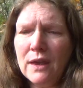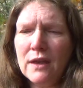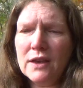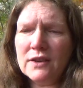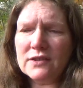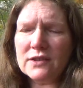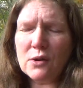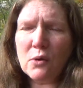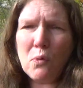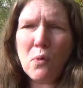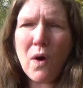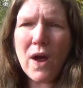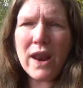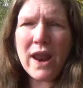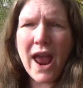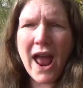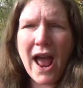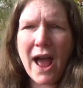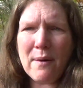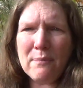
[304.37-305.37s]
So what
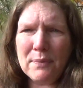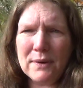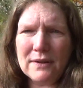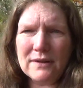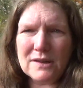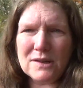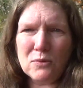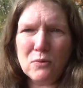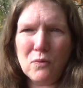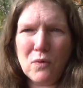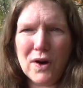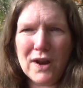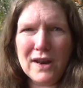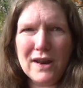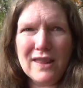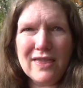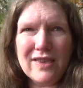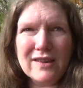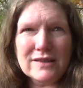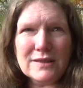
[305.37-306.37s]
happens
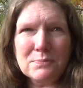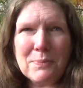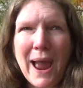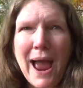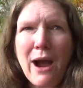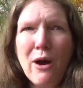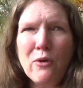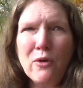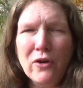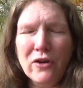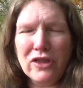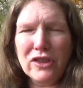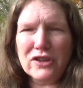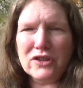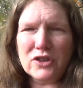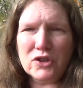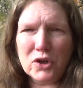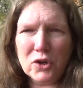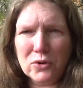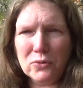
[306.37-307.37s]
when this power and
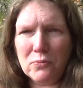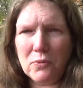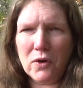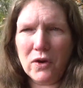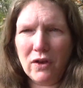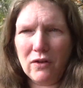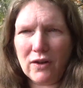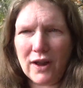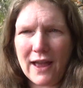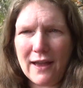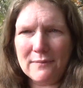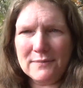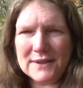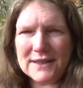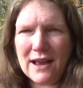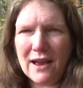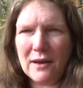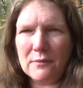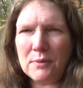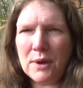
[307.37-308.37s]
this turmoil comes
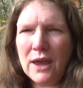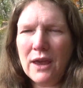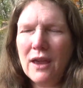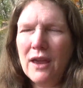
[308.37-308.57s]
up?